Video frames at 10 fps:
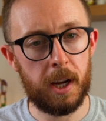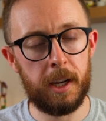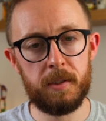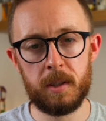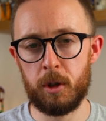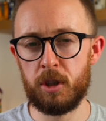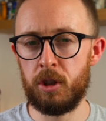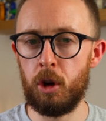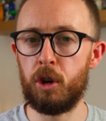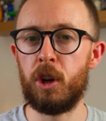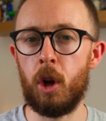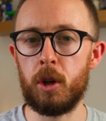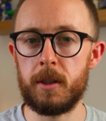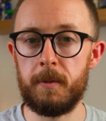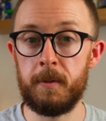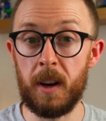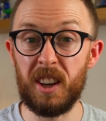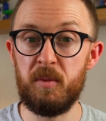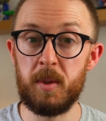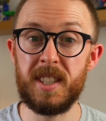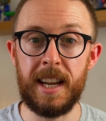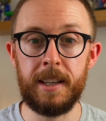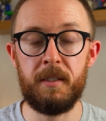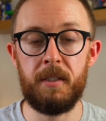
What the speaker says: and if someone's not lost 5%